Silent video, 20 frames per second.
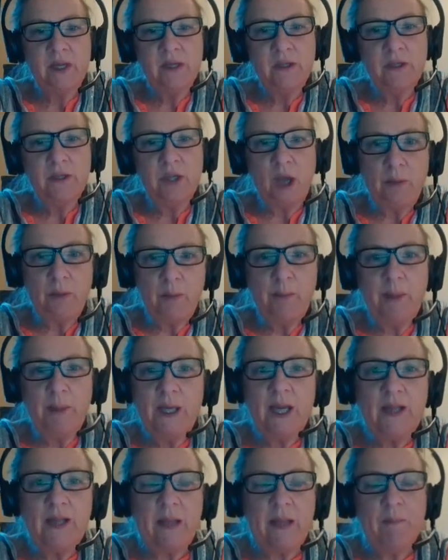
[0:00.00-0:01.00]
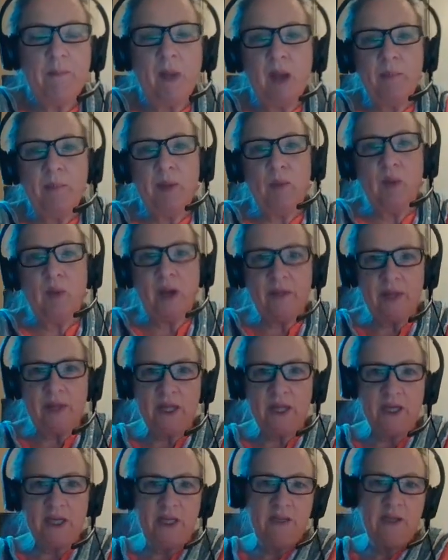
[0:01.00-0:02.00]
Doberman, and that might be why they're
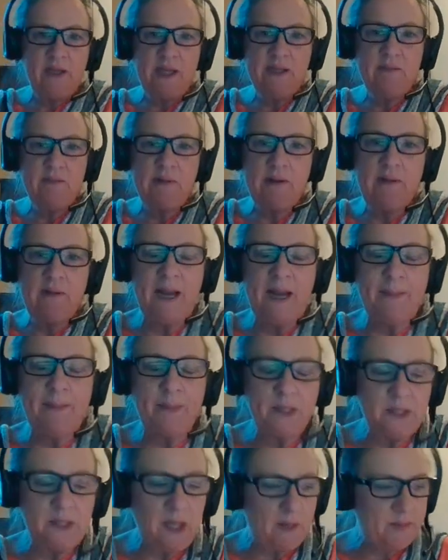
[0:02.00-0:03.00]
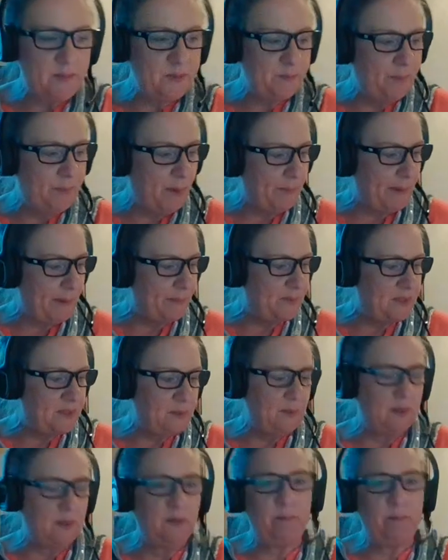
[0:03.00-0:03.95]
getting these rarer haplotypes pop up as well.